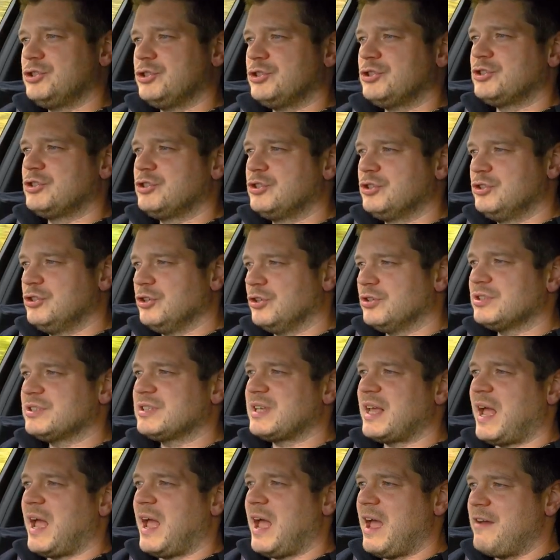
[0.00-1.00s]
just
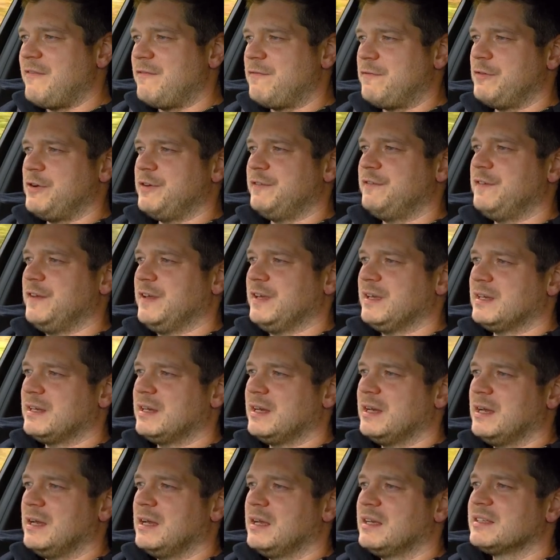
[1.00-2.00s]
does
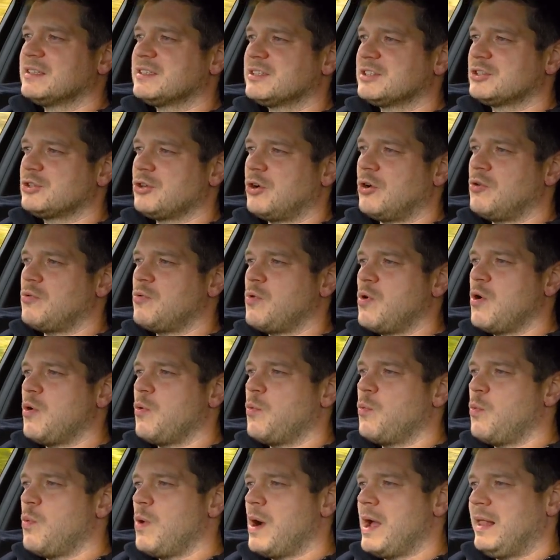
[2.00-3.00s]
everything so
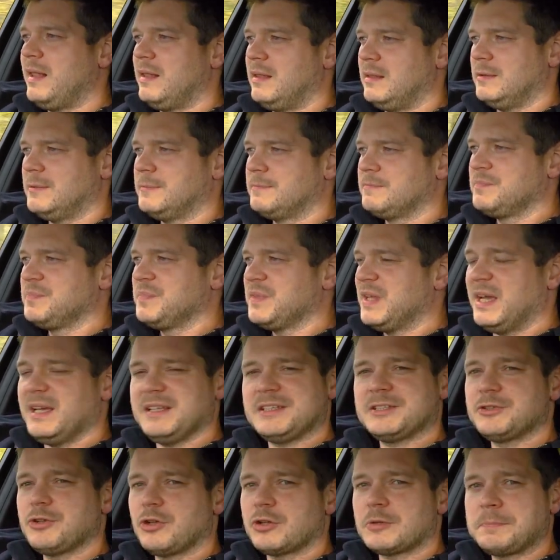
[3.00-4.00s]
well.
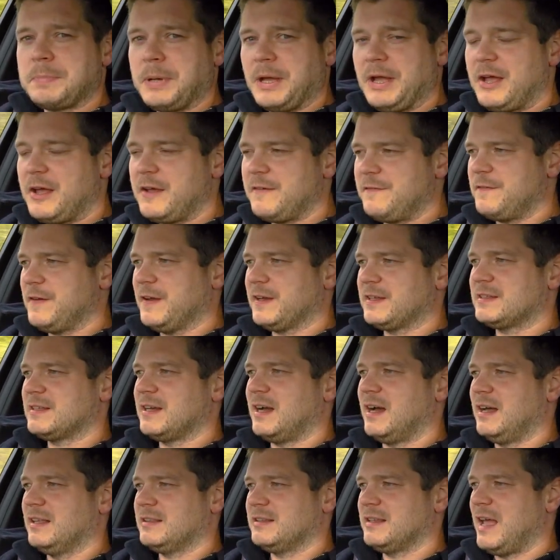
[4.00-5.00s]
It's not perfect
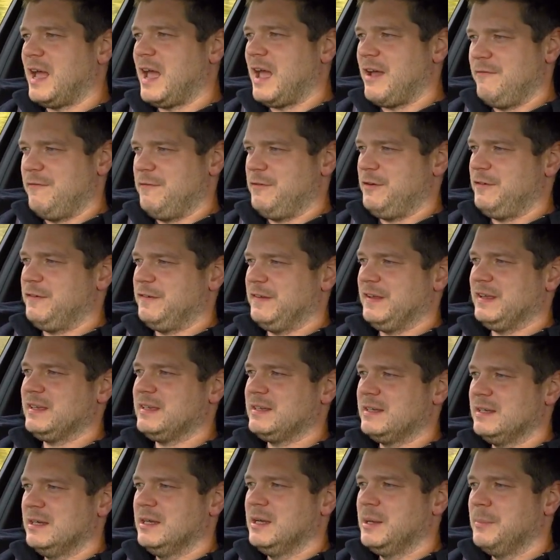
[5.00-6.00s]
at
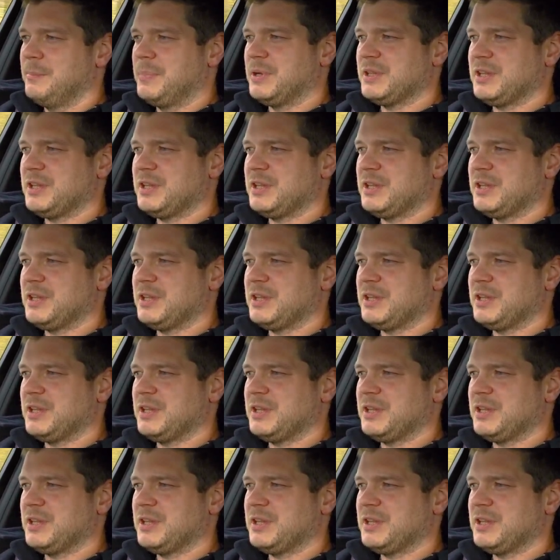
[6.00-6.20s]
everything,